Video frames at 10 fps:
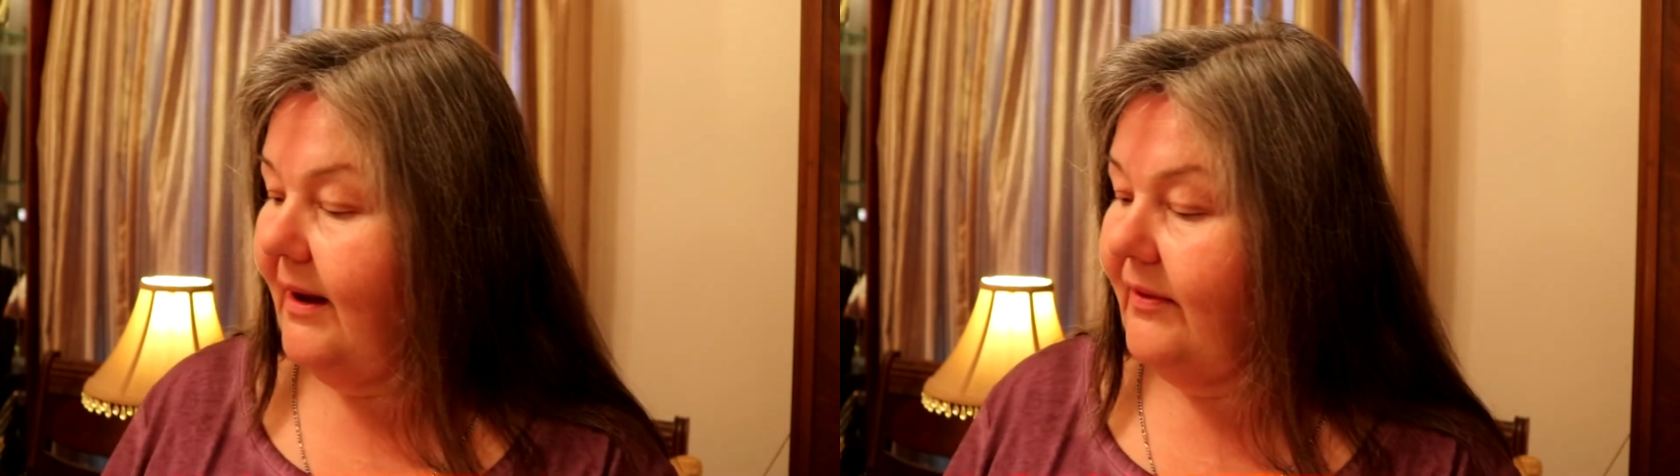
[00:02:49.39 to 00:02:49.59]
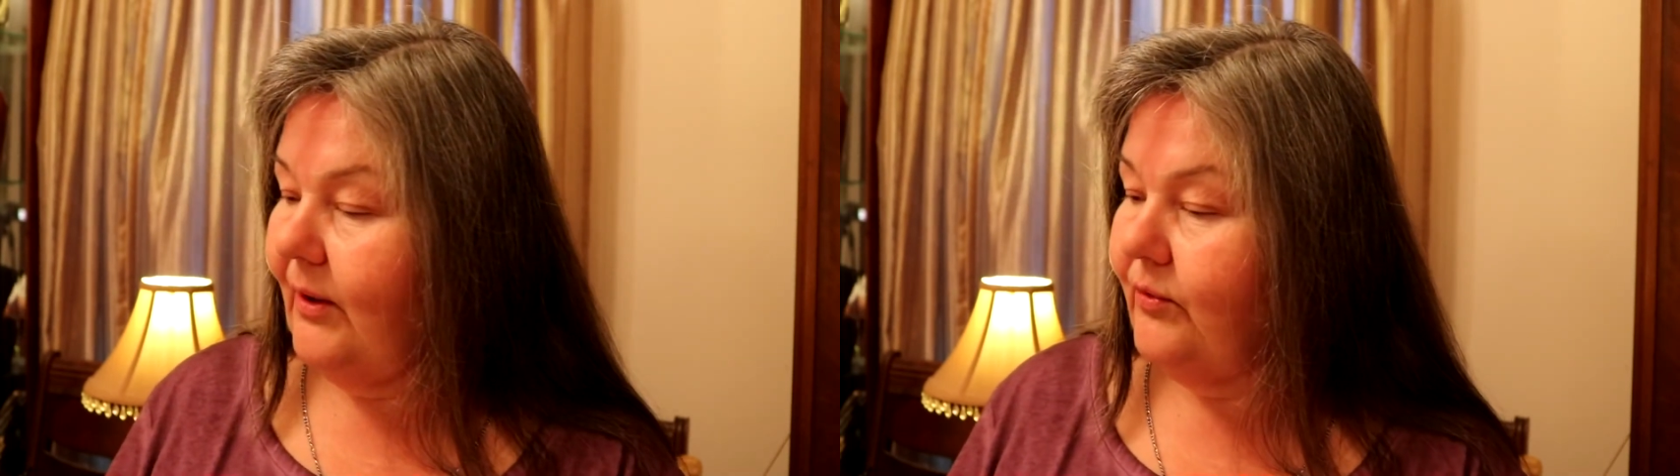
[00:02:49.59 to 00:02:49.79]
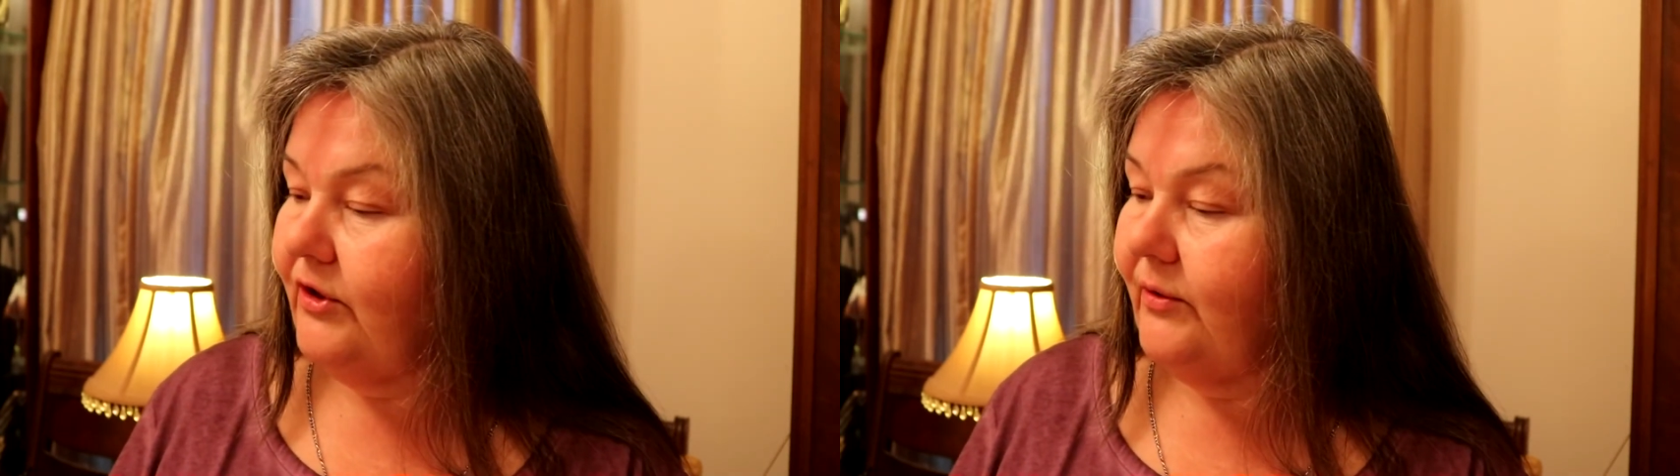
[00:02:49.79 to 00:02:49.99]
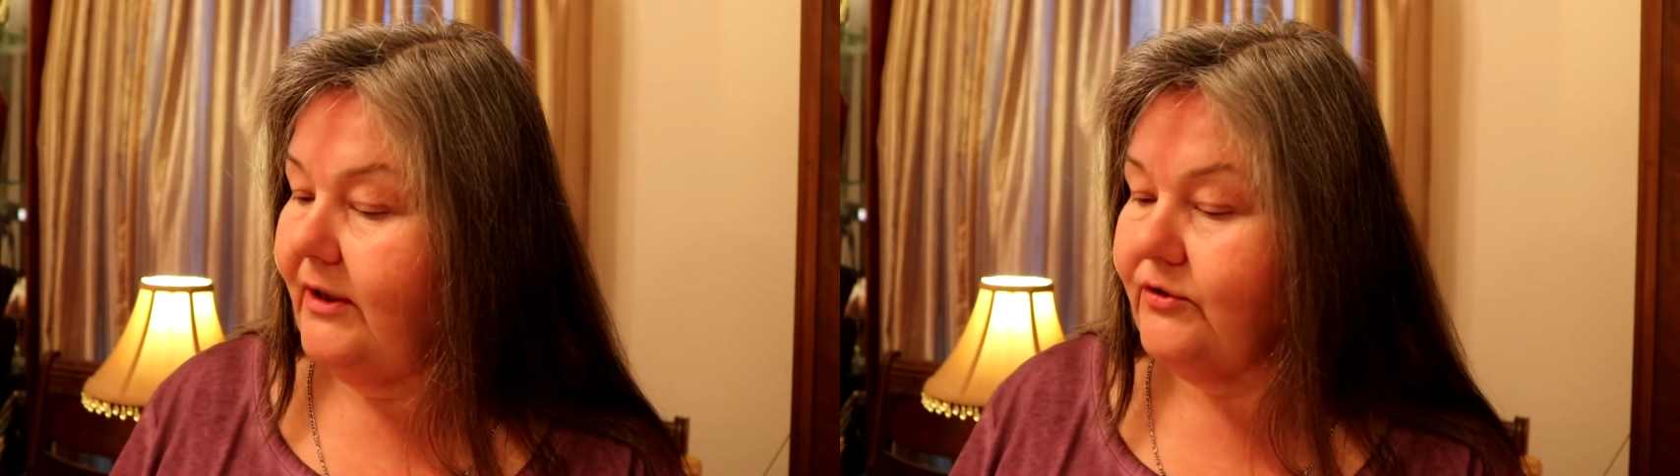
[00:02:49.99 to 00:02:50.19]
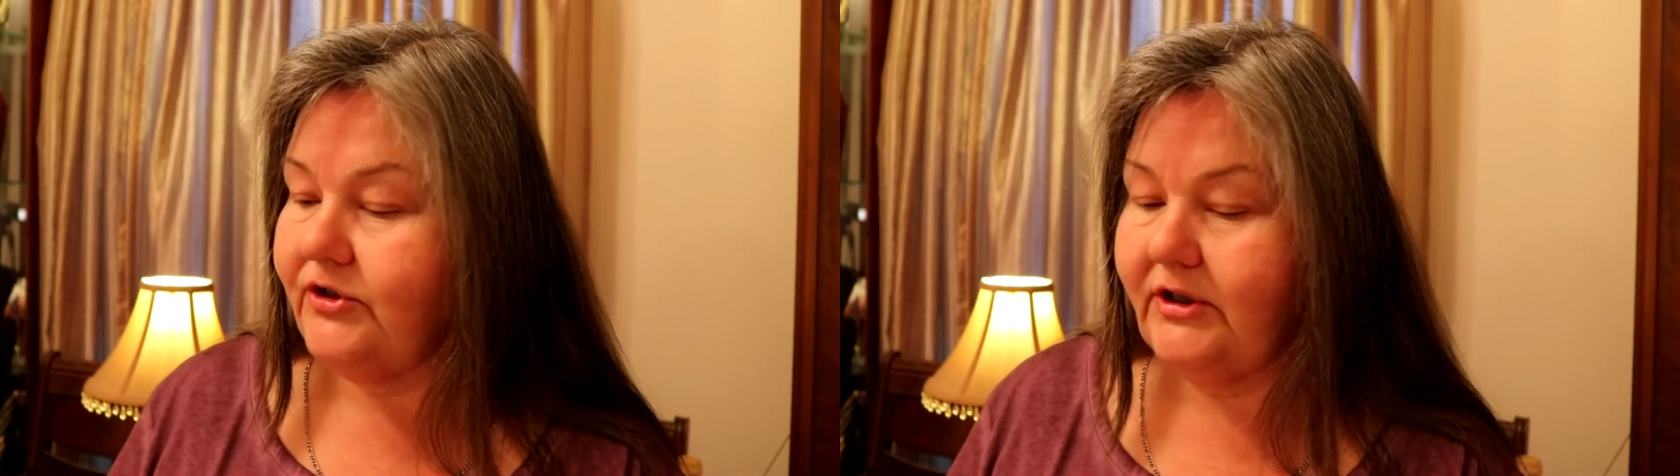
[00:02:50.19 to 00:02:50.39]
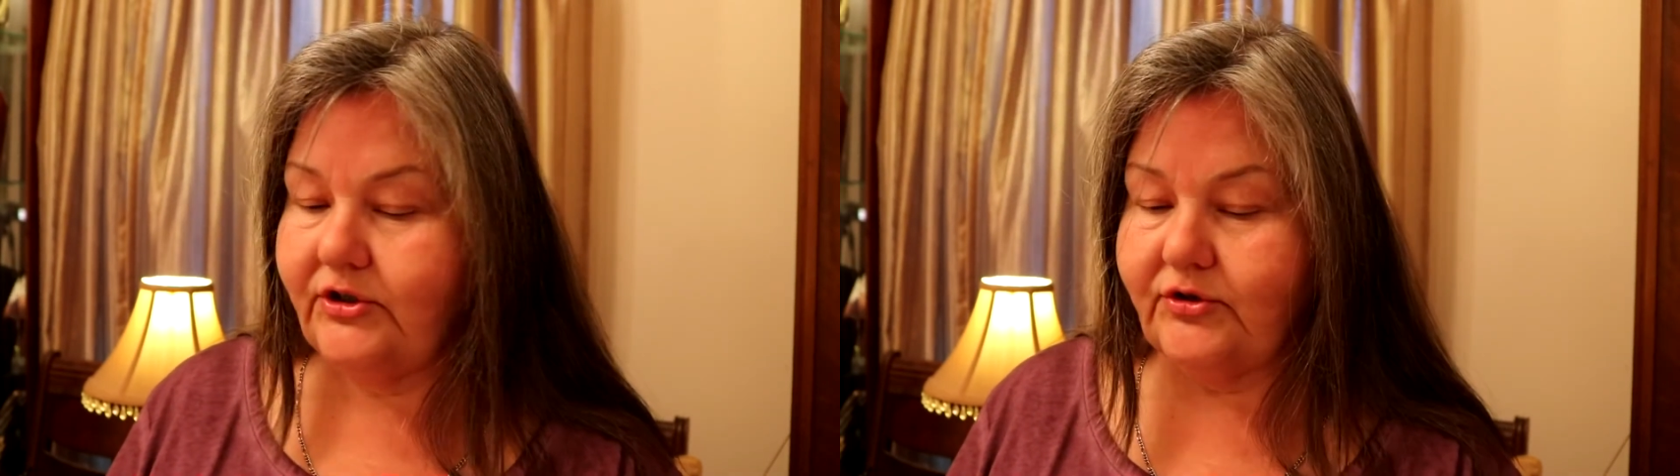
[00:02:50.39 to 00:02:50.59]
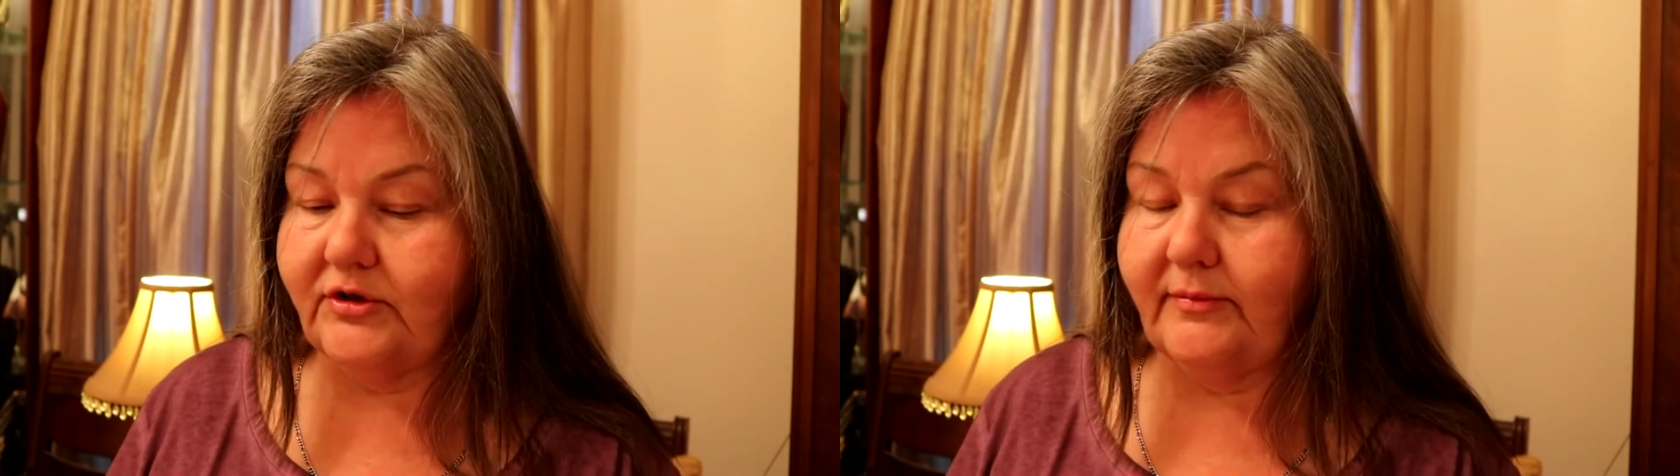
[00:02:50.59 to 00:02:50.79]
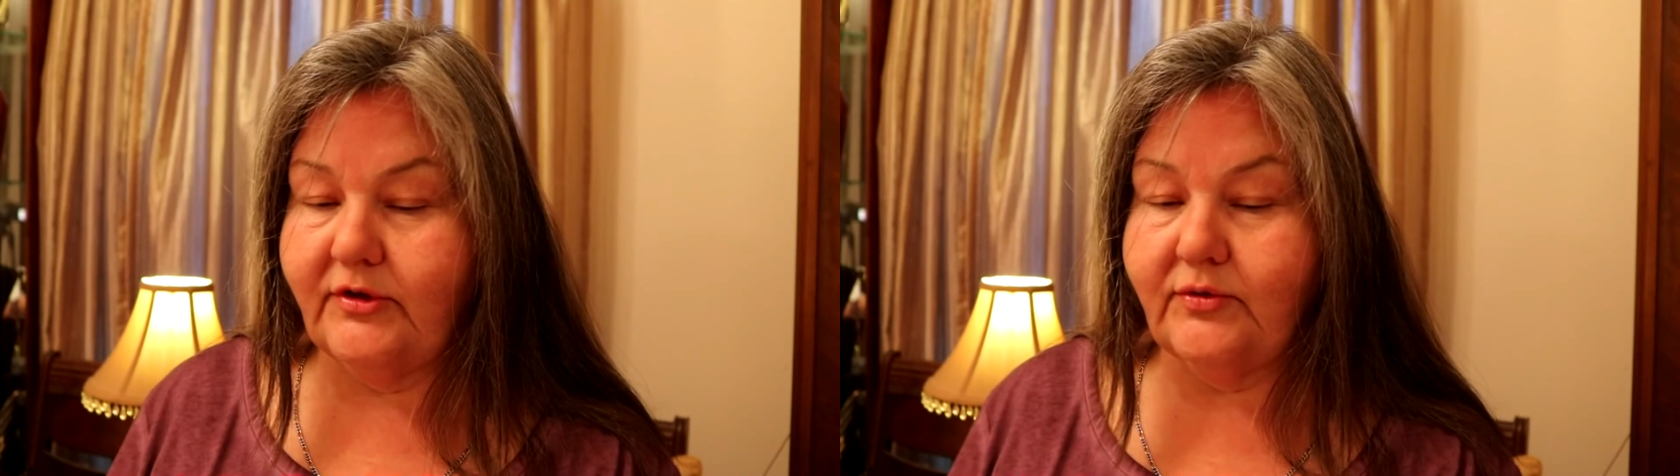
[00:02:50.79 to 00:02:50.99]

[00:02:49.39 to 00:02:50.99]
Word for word: and they would do interstitials in